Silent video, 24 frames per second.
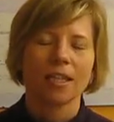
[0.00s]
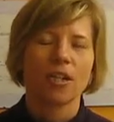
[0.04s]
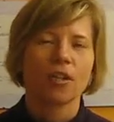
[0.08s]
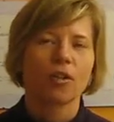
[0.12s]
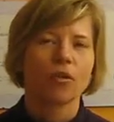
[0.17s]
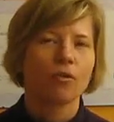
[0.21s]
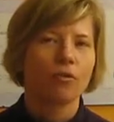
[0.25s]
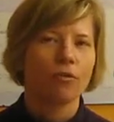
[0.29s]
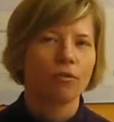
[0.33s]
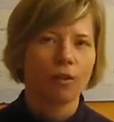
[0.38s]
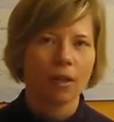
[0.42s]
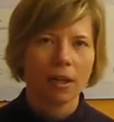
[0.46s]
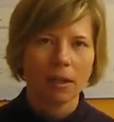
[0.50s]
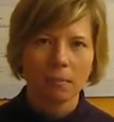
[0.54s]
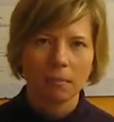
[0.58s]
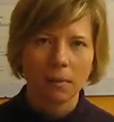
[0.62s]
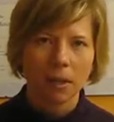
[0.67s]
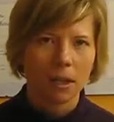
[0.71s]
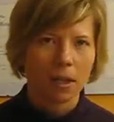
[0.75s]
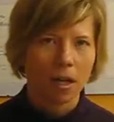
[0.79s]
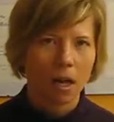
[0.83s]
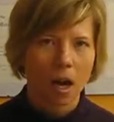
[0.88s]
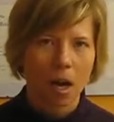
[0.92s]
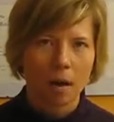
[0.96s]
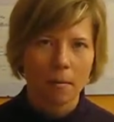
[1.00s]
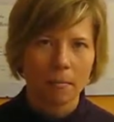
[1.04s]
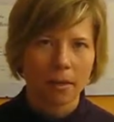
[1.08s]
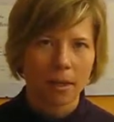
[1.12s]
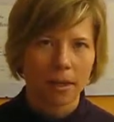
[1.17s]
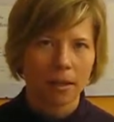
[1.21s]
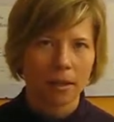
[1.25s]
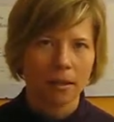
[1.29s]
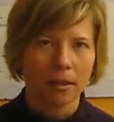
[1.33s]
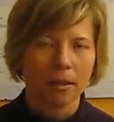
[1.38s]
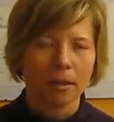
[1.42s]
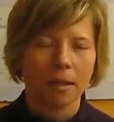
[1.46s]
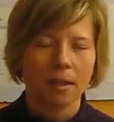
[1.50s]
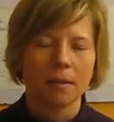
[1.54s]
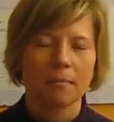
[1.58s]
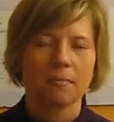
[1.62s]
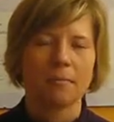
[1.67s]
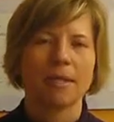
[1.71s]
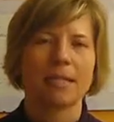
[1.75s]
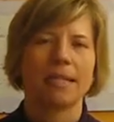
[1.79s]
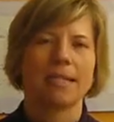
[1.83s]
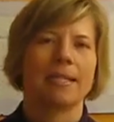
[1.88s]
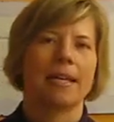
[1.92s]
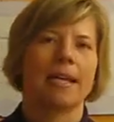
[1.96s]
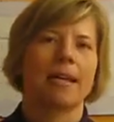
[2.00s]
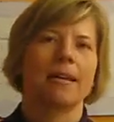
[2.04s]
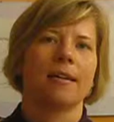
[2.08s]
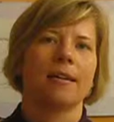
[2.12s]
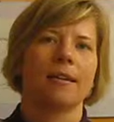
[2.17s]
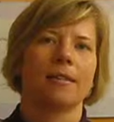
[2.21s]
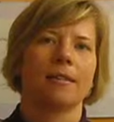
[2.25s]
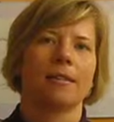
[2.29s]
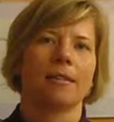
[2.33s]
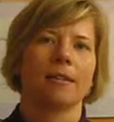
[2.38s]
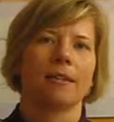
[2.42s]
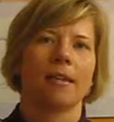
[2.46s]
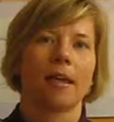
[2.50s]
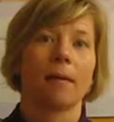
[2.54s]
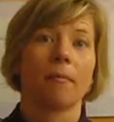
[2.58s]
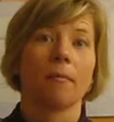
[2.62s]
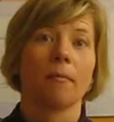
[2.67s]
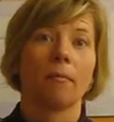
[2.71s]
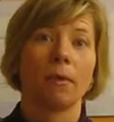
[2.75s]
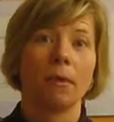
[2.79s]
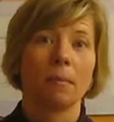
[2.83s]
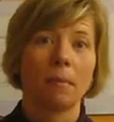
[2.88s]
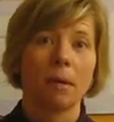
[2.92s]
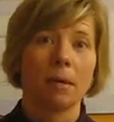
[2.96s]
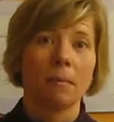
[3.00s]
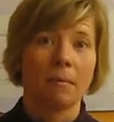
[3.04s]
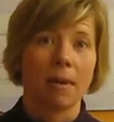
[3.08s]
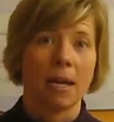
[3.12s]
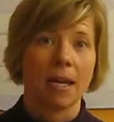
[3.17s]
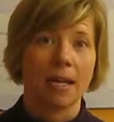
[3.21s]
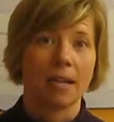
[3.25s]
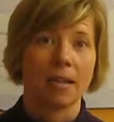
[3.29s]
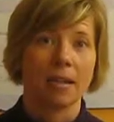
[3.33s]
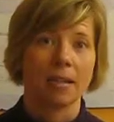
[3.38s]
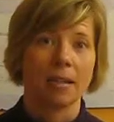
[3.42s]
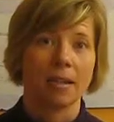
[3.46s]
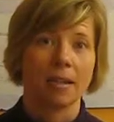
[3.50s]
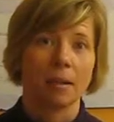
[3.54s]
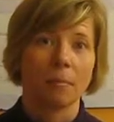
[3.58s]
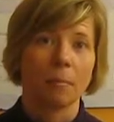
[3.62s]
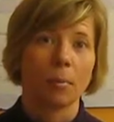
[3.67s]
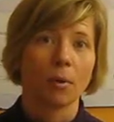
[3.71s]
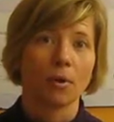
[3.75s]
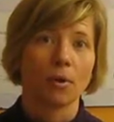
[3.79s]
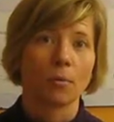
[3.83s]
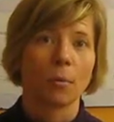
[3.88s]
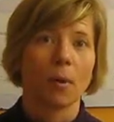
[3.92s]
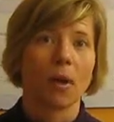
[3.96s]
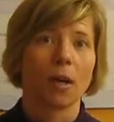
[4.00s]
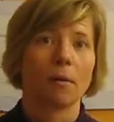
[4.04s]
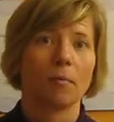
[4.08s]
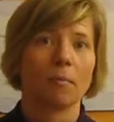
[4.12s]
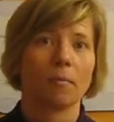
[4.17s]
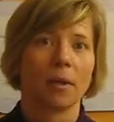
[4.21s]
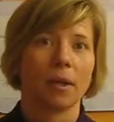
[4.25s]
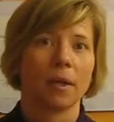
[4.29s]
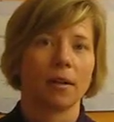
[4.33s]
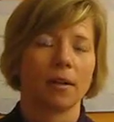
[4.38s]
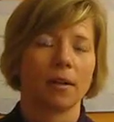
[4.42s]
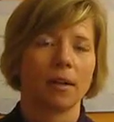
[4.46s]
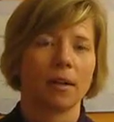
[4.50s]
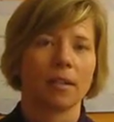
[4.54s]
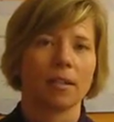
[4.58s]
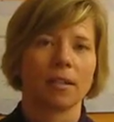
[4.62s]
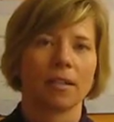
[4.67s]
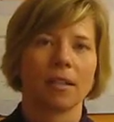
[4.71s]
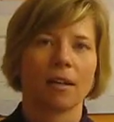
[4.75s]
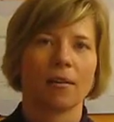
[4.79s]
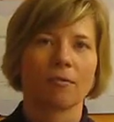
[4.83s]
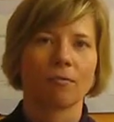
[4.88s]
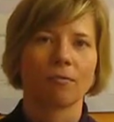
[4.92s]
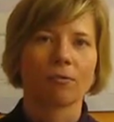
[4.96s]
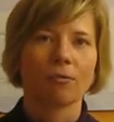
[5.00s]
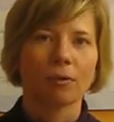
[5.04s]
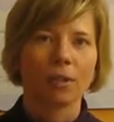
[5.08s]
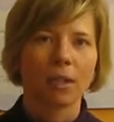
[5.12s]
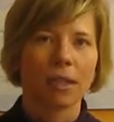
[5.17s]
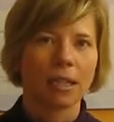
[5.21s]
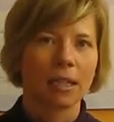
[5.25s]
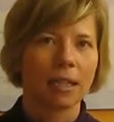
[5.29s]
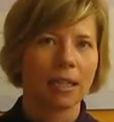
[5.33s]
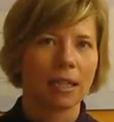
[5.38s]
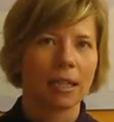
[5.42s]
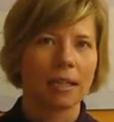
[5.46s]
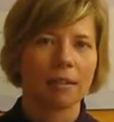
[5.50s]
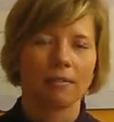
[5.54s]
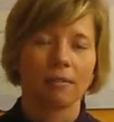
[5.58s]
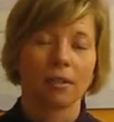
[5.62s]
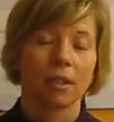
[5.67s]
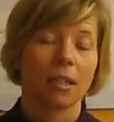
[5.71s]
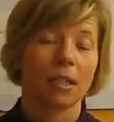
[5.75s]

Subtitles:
incredibly common mistakes that women make in the postpartum period that really